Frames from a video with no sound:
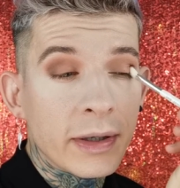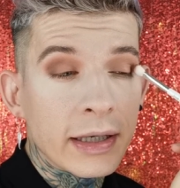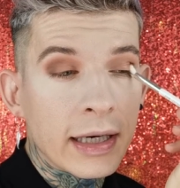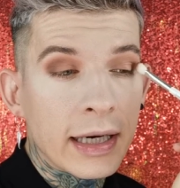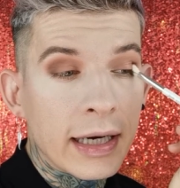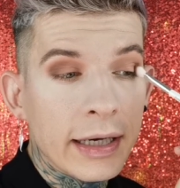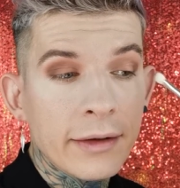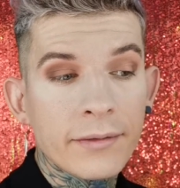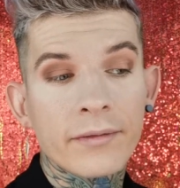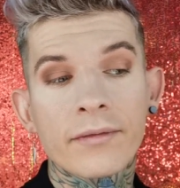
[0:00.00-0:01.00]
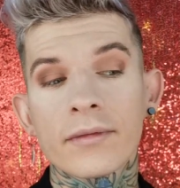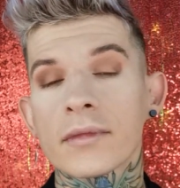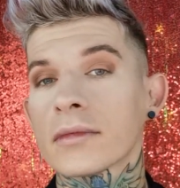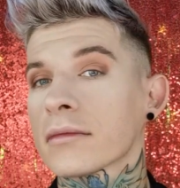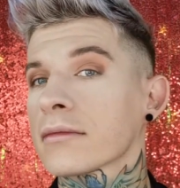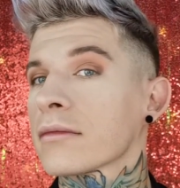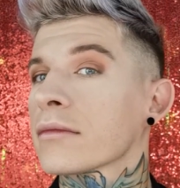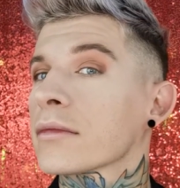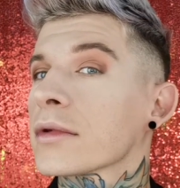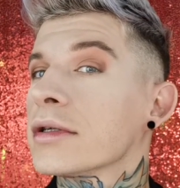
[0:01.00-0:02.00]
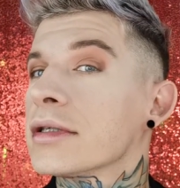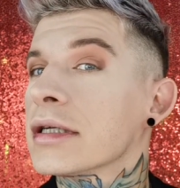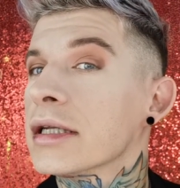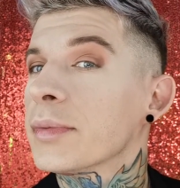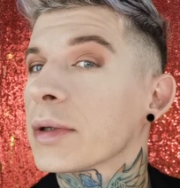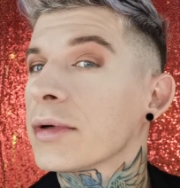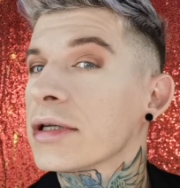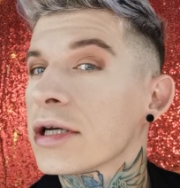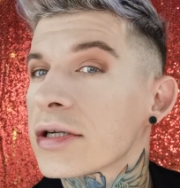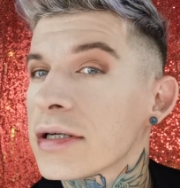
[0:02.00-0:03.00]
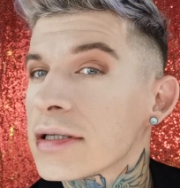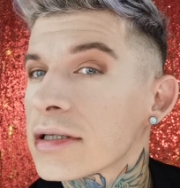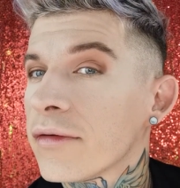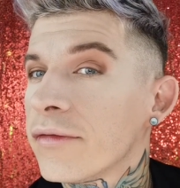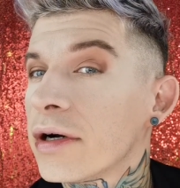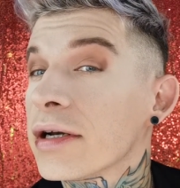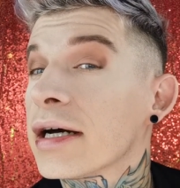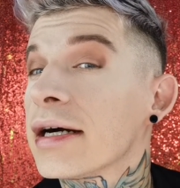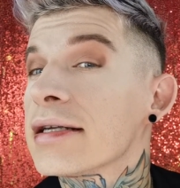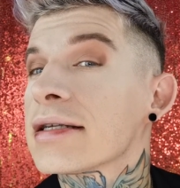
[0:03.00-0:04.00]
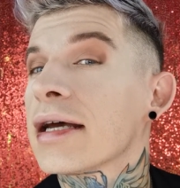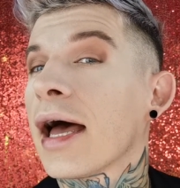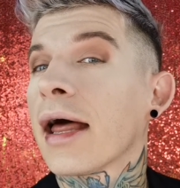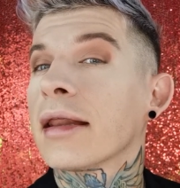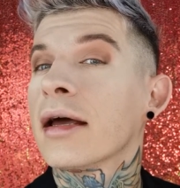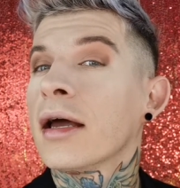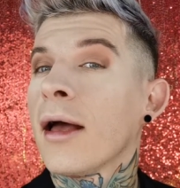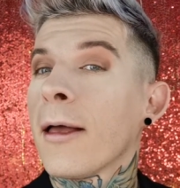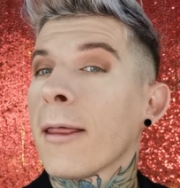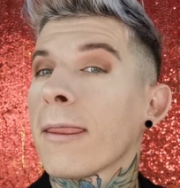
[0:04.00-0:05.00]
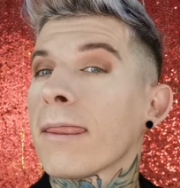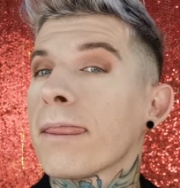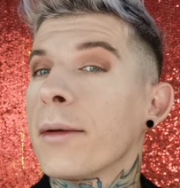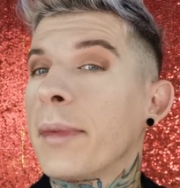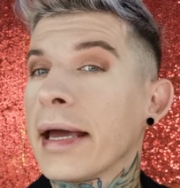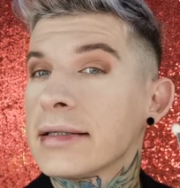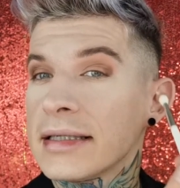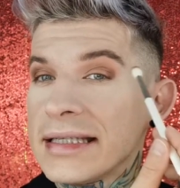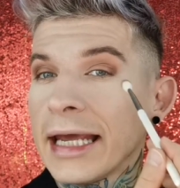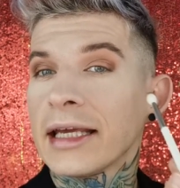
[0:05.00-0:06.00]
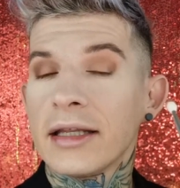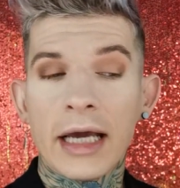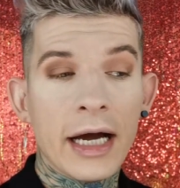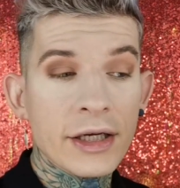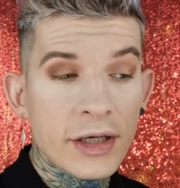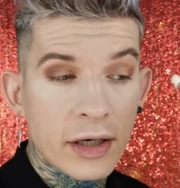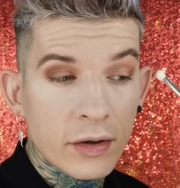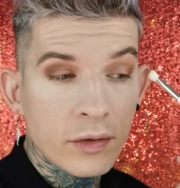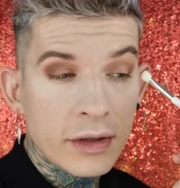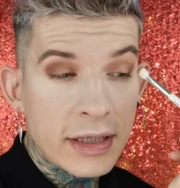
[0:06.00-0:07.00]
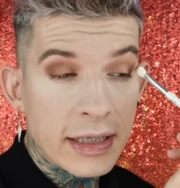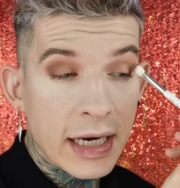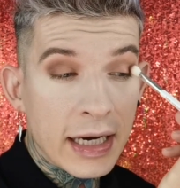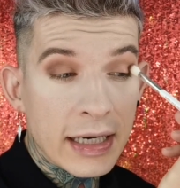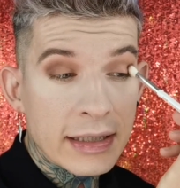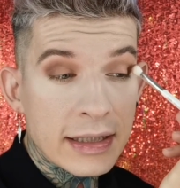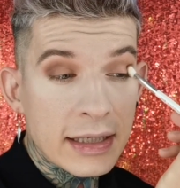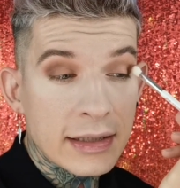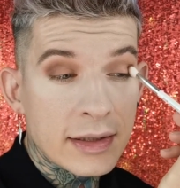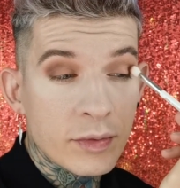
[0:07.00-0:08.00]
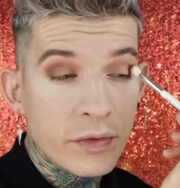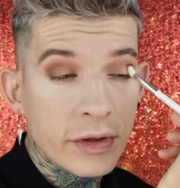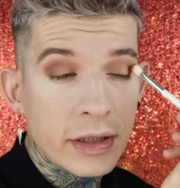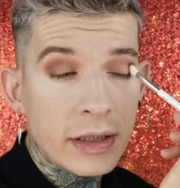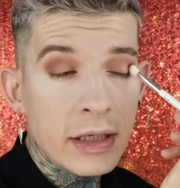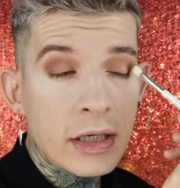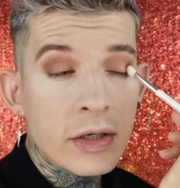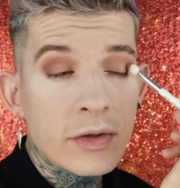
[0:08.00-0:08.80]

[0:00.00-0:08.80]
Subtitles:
my eye. See, the pigmentation is very nice, and the base is taking the eyeshadow nice and smoothly.